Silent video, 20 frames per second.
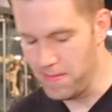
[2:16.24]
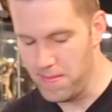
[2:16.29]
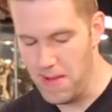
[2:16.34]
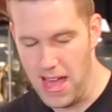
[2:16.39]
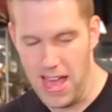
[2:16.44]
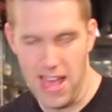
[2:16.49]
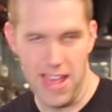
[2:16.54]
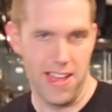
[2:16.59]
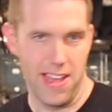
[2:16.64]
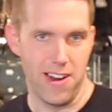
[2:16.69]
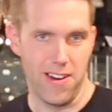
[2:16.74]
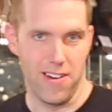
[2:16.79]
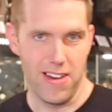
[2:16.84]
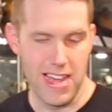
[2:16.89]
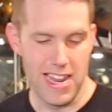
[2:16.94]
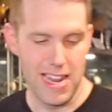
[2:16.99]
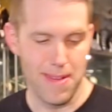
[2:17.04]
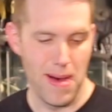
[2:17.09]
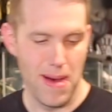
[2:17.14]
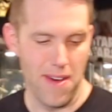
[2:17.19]
may, you know,
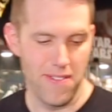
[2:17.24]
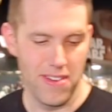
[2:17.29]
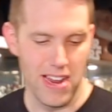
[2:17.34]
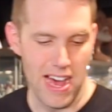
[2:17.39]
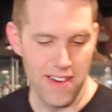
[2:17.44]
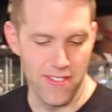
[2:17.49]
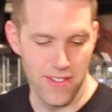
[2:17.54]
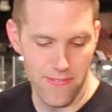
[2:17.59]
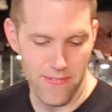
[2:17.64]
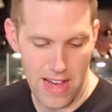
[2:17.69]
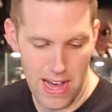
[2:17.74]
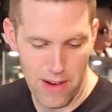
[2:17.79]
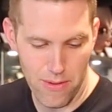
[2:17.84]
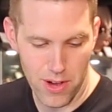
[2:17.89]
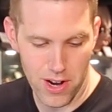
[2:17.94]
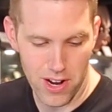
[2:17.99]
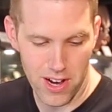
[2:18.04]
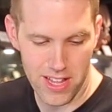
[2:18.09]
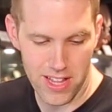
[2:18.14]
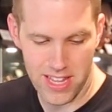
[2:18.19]
end up having to have the fat
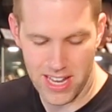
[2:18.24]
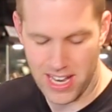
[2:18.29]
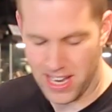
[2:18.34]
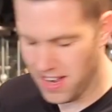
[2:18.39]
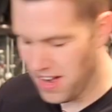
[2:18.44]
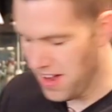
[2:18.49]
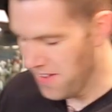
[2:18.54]
one on there,